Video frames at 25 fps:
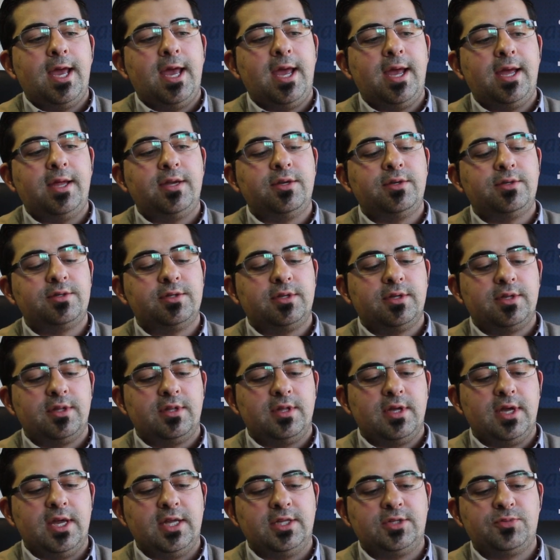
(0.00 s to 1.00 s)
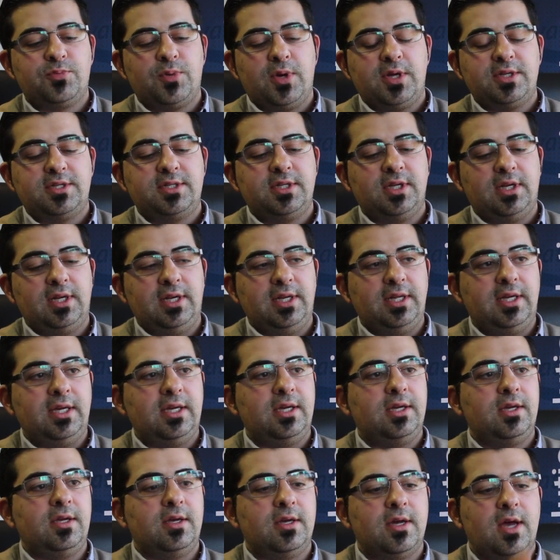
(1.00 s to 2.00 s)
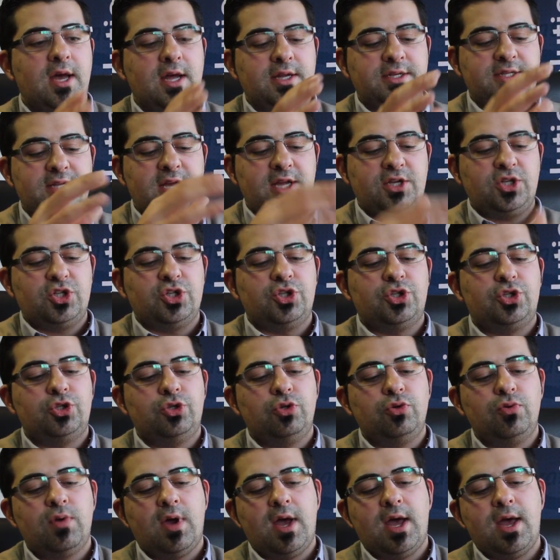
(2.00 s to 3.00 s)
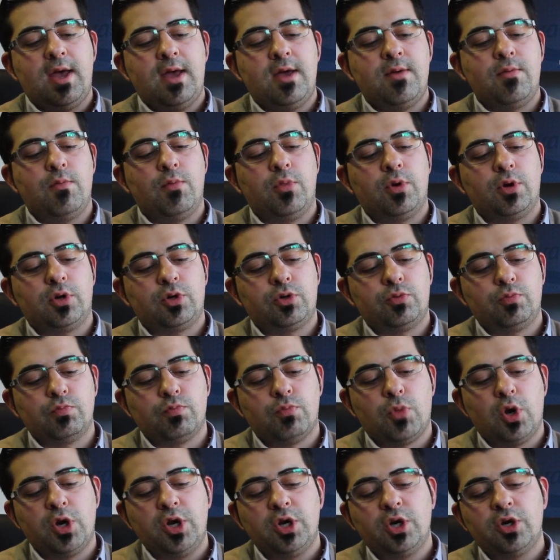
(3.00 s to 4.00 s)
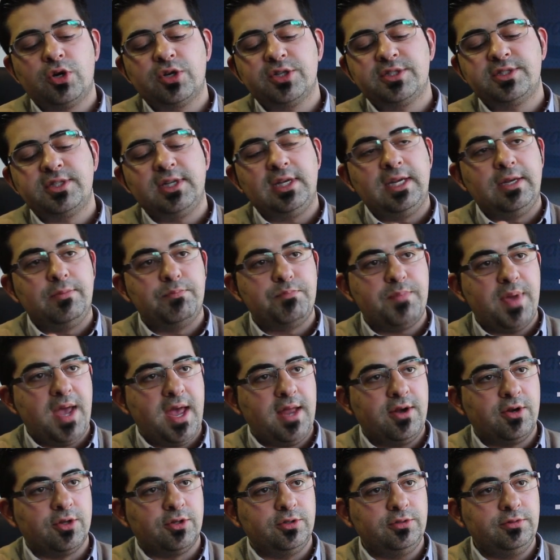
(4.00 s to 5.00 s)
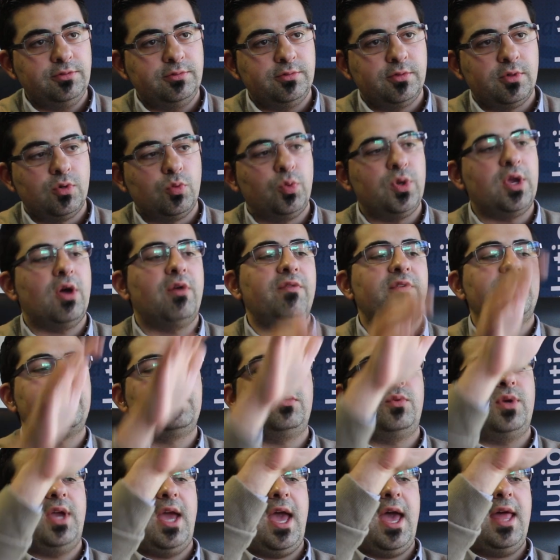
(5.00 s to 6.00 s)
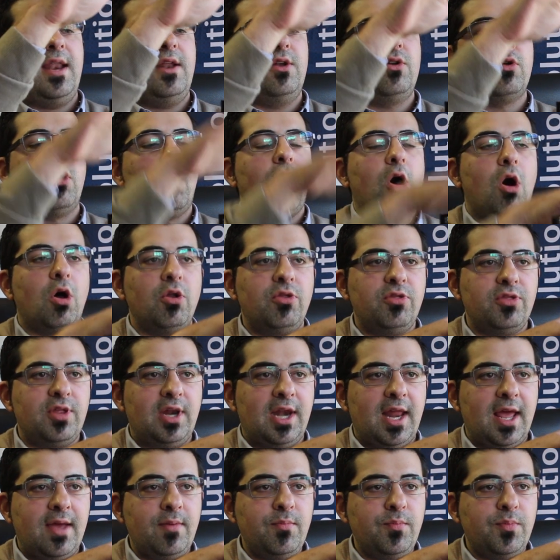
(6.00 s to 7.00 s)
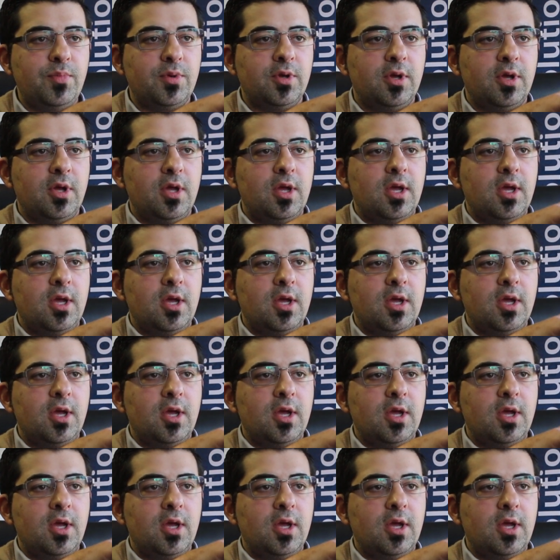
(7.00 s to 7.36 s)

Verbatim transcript: and it's basically attaches to a monocrystalline panel. We had it on the lamp,